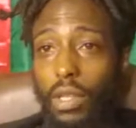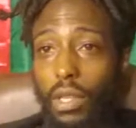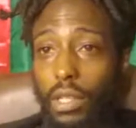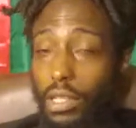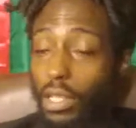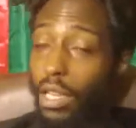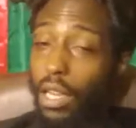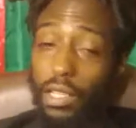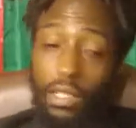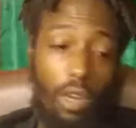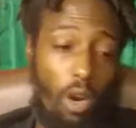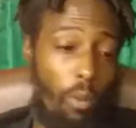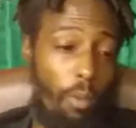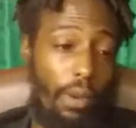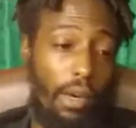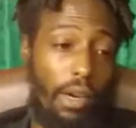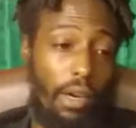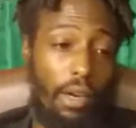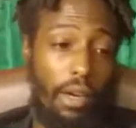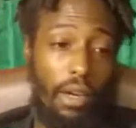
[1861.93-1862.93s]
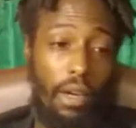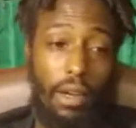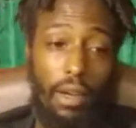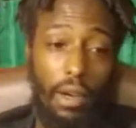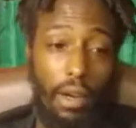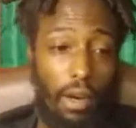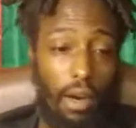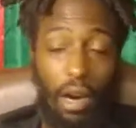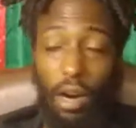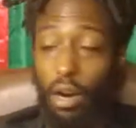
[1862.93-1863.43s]
She just going to be
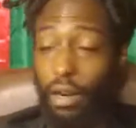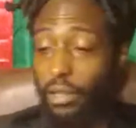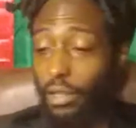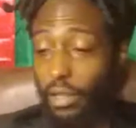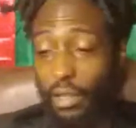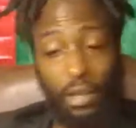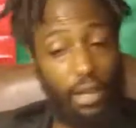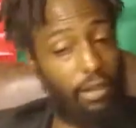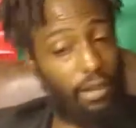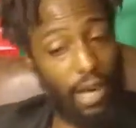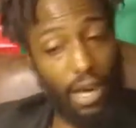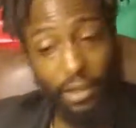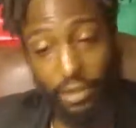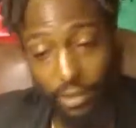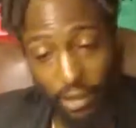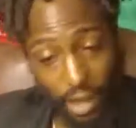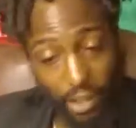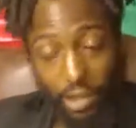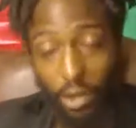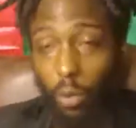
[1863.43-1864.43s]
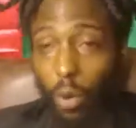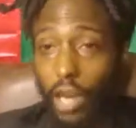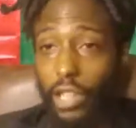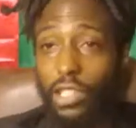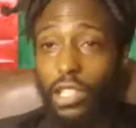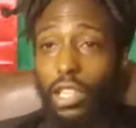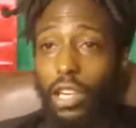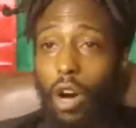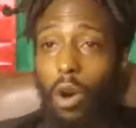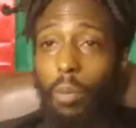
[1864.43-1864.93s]
that's the way
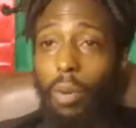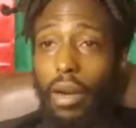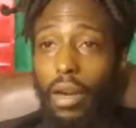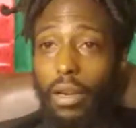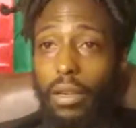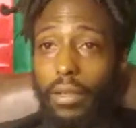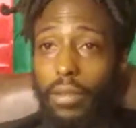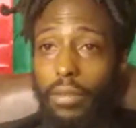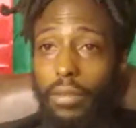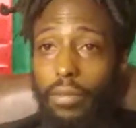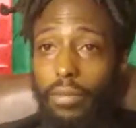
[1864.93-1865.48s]
she's going to be.